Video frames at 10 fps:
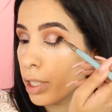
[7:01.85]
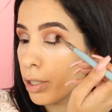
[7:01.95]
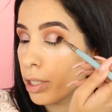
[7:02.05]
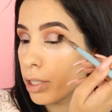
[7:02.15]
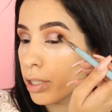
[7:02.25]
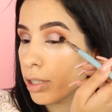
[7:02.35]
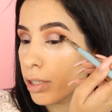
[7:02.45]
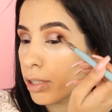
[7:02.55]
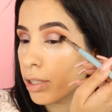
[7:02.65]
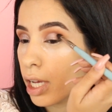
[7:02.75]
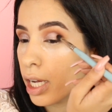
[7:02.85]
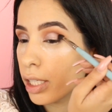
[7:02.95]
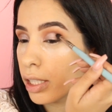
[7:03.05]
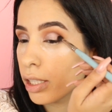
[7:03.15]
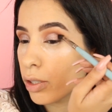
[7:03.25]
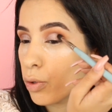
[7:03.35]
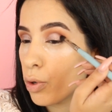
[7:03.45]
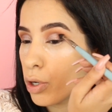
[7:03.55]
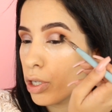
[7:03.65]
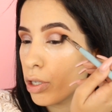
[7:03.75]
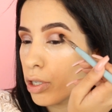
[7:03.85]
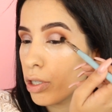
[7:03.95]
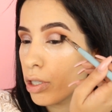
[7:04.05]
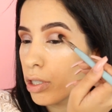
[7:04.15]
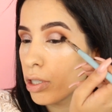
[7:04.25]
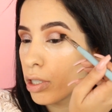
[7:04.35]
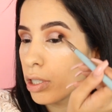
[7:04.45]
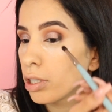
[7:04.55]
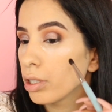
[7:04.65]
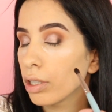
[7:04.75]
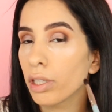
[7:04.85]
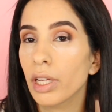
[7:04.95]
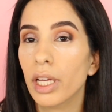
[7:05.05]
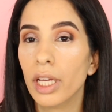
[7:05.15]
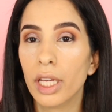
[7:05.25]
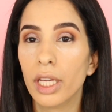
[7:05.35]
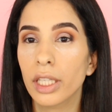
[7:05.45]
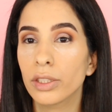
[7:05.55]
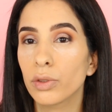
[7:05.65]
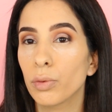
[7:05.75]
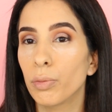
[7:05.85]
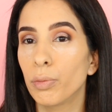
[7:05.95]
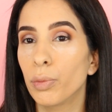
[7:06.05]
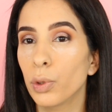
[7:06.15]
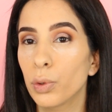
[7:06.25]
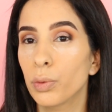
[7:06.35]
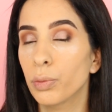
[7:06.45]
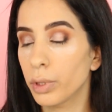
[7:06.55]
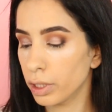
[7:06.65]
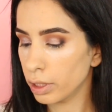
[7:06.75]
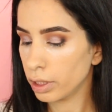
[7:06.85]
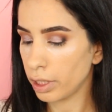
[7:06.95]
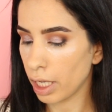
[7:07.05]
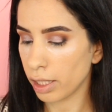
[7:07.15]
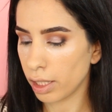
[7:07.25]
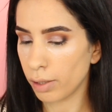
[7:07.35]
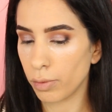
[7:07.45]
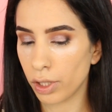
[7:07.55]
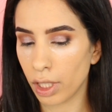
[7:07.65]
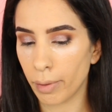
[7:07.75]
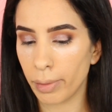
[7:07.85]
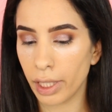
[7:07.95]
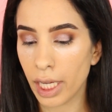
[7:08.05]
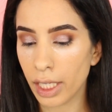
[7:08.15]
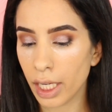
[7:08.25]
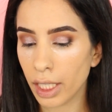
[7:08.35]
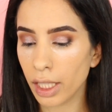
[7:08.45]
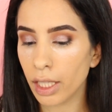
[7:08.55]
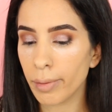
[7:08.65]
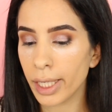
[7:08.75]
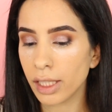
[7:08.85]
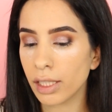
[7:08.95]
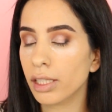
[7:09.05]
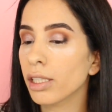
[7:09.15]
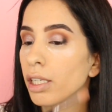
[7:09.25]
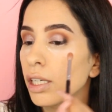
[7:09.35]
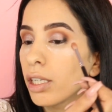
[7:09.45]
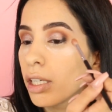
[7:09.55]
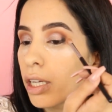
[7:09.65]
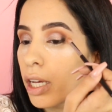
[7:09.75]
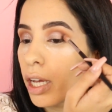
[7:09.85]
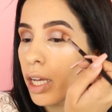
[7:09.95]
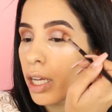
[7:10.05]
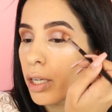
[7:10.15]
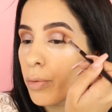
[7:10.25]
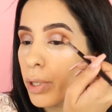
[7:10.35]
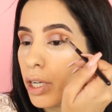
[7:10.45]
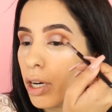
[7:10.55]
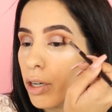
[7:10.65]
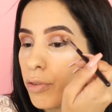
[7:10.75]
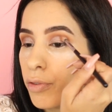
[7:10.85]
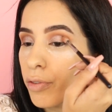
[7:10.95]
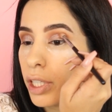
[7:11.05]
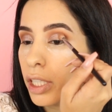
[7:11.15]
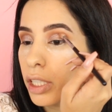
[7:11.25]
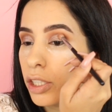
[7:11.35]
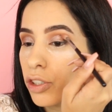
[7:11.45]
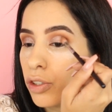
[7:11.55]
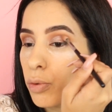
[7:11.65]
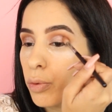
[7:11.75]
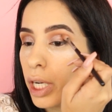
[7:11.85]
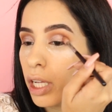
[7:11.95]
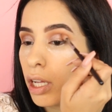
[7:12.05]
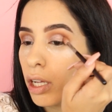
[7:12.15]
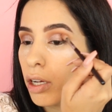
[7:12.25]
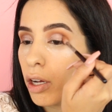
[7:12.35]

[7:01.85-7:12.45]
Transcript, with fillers: here in this side, in this corner. And boom. Yes, I'm just gonna blend it a little bit, and we are finished. Well,